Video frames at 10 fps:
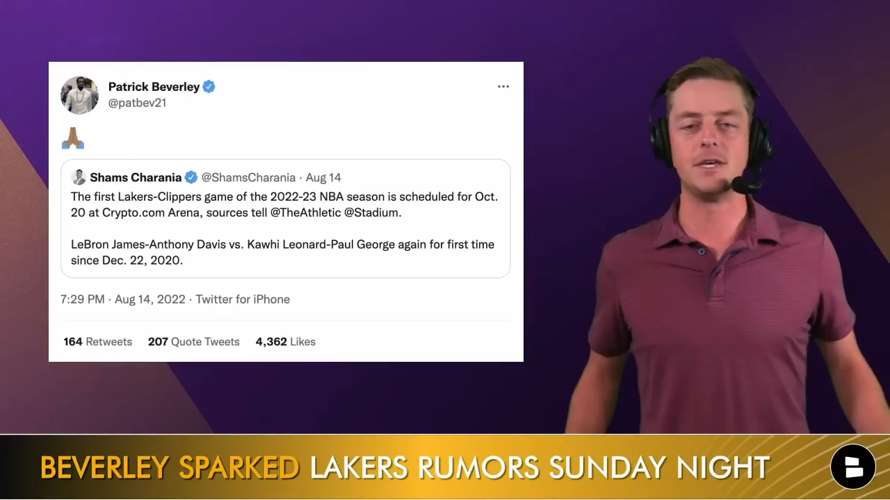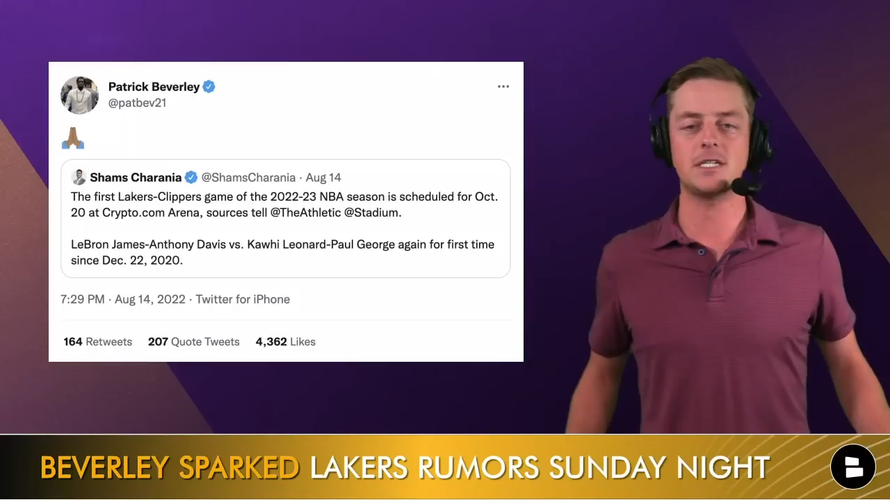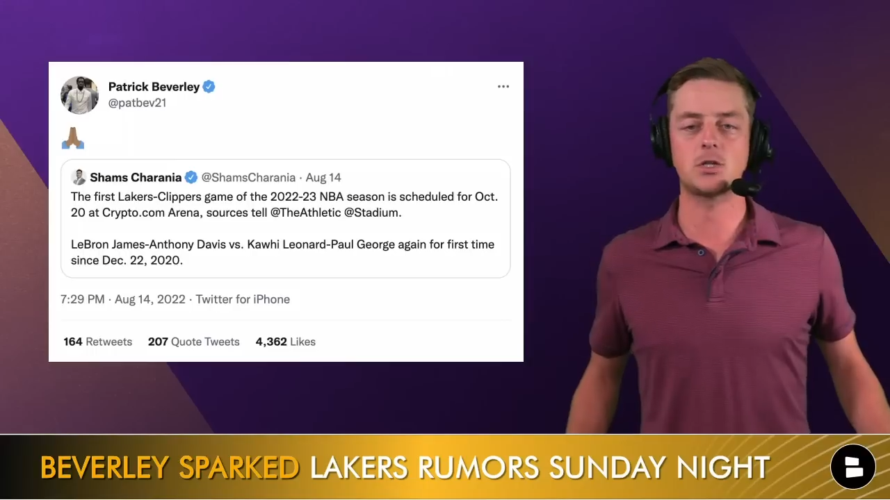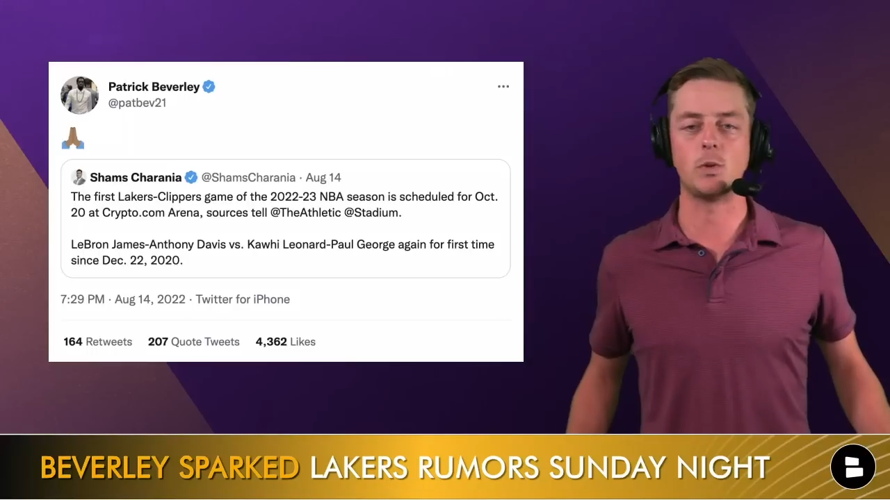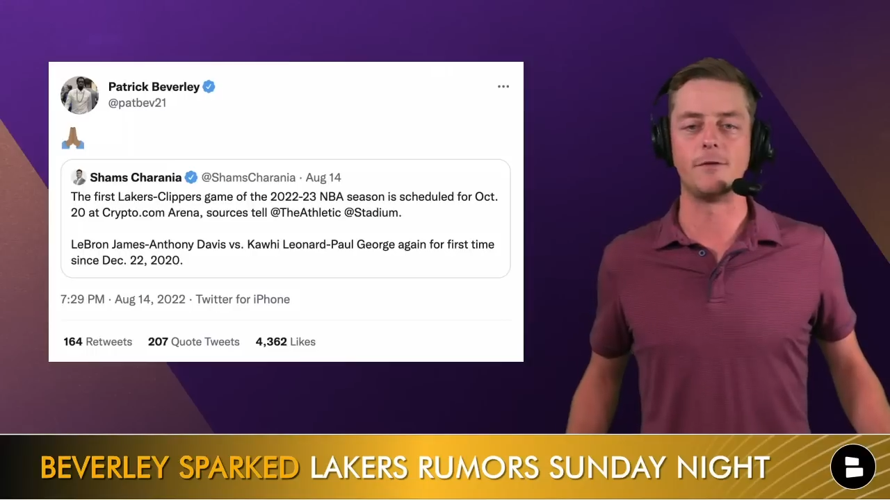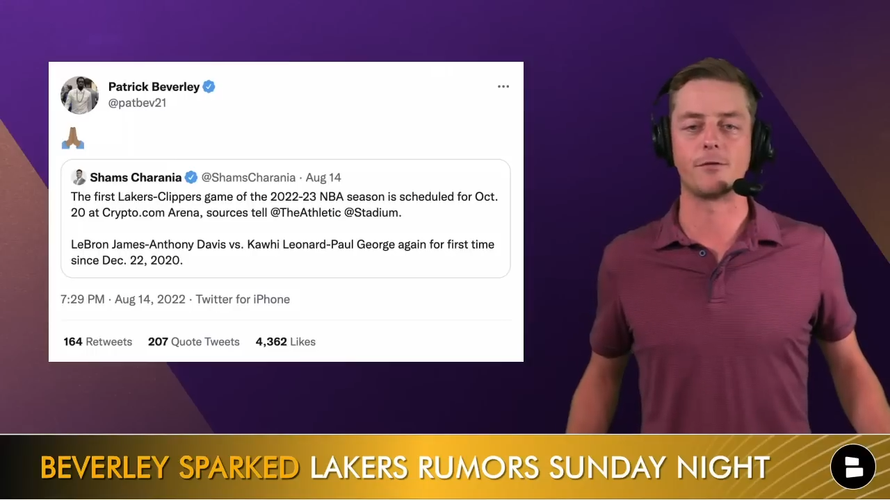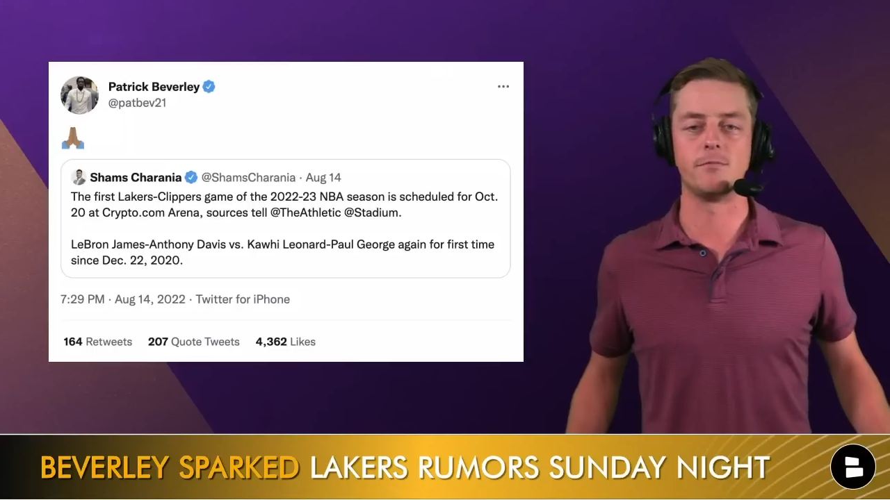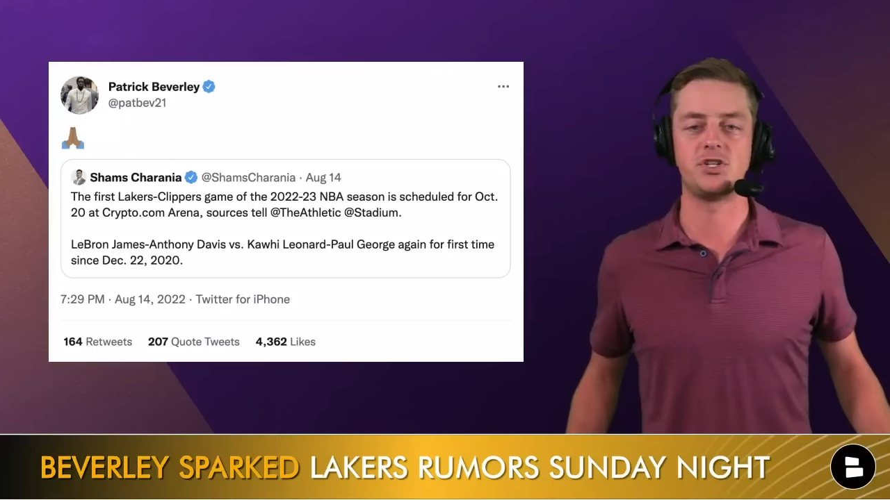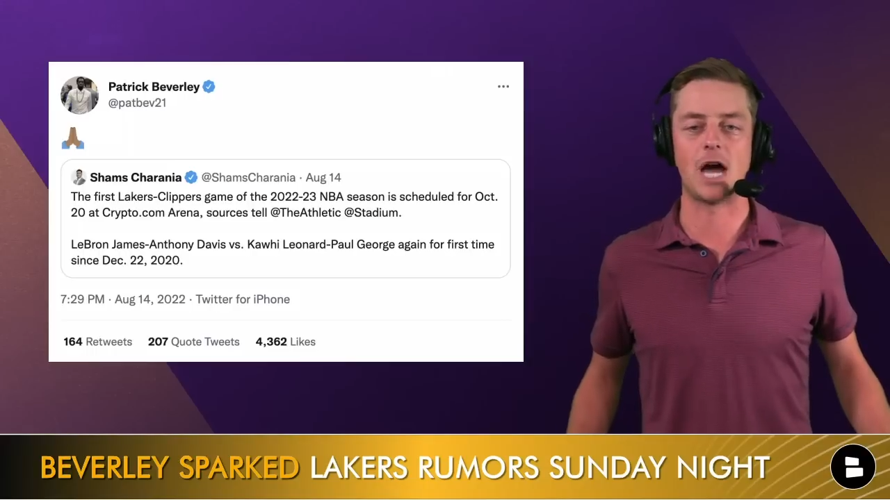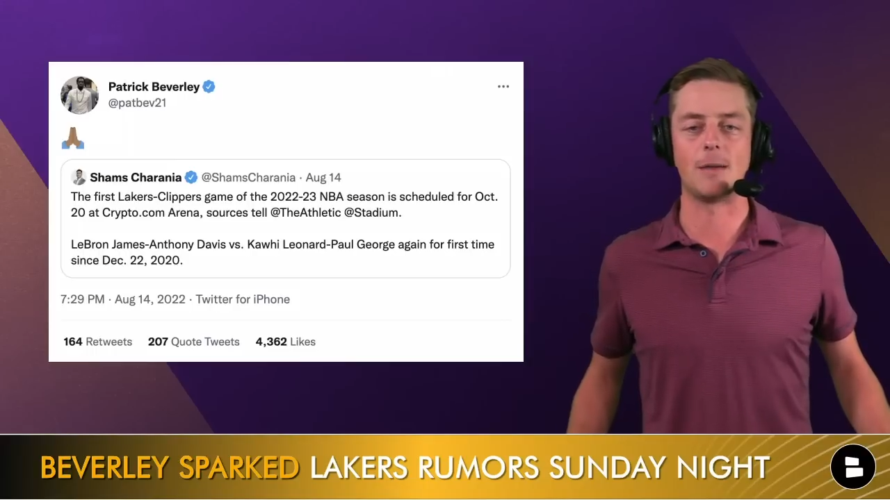this tweet
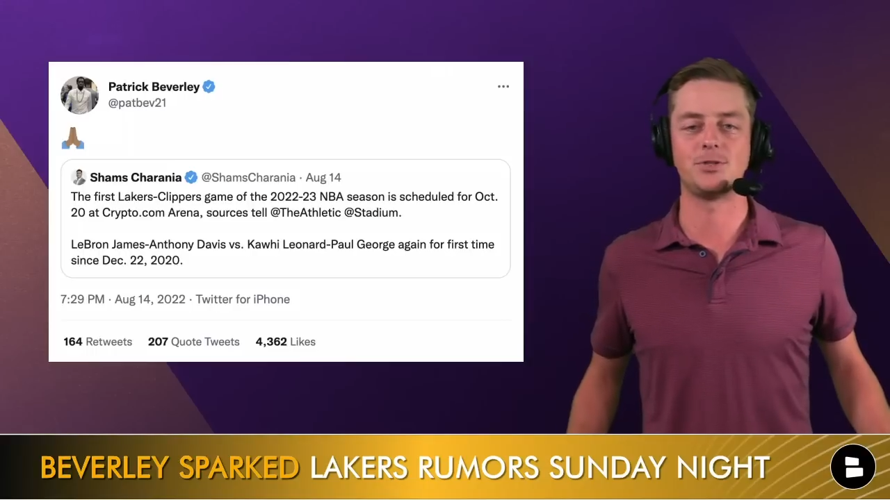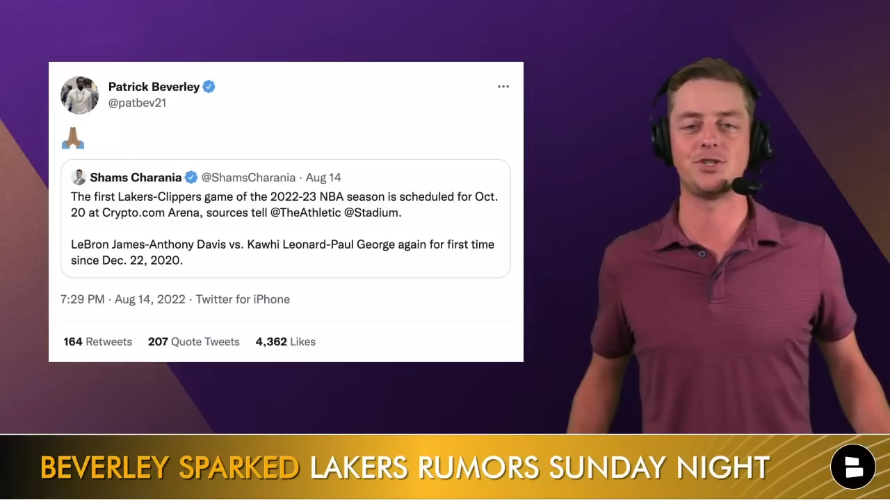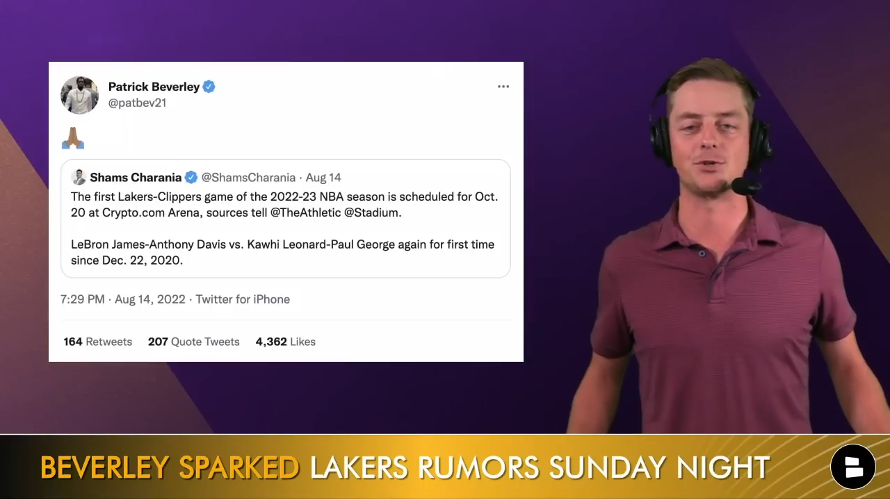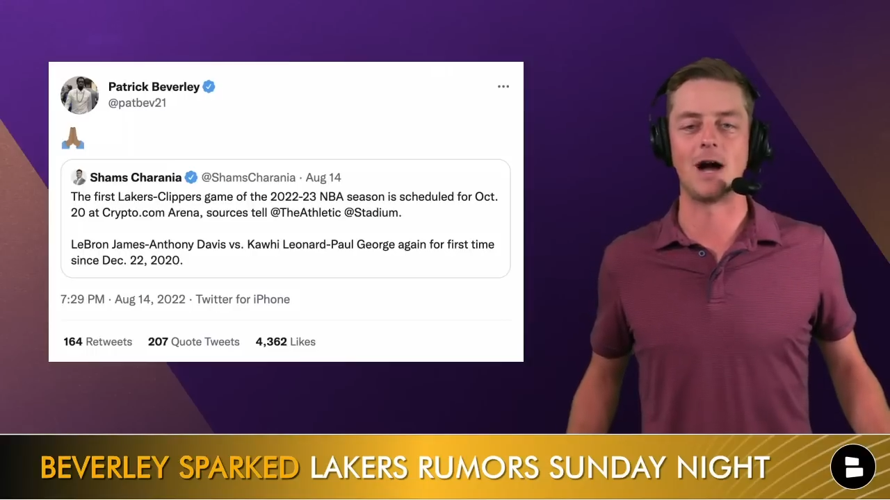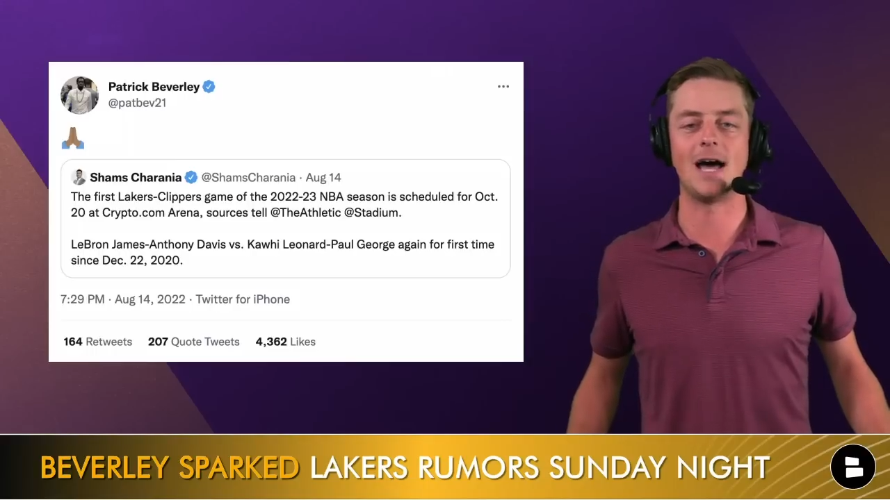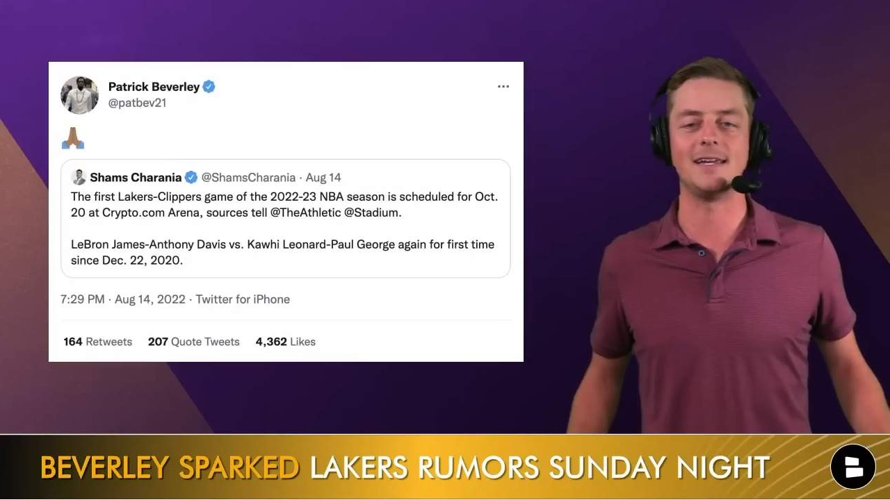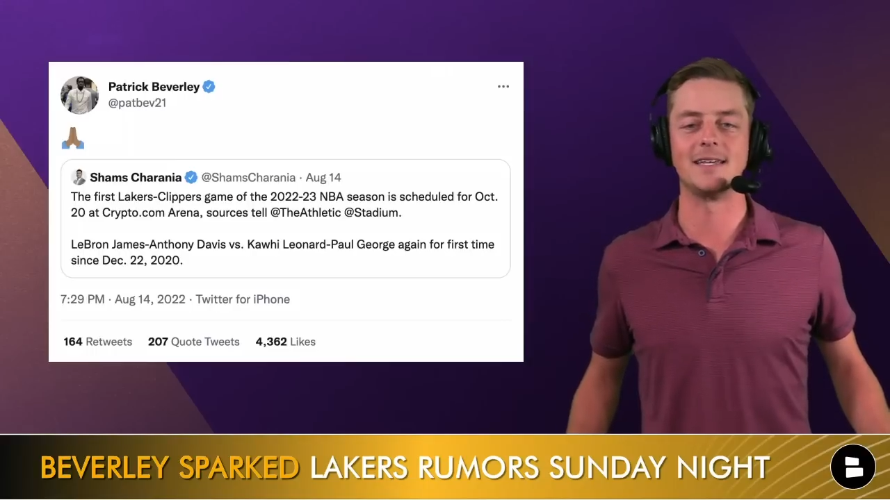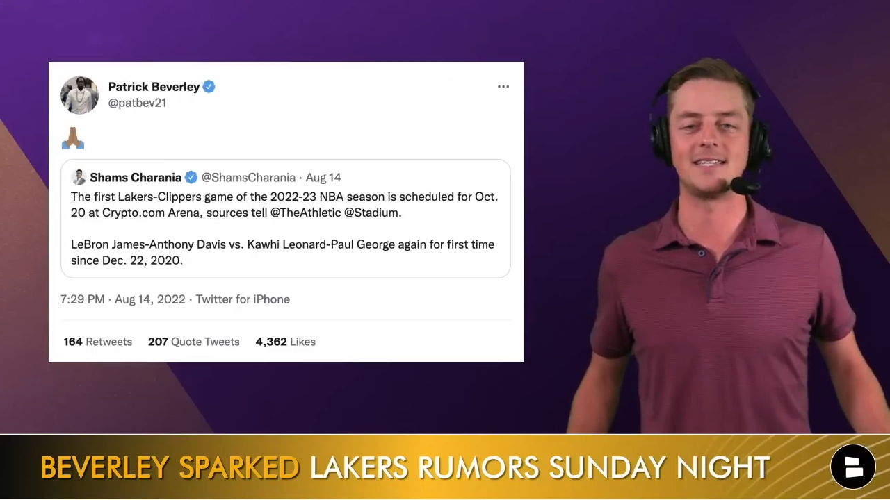from Shams Charania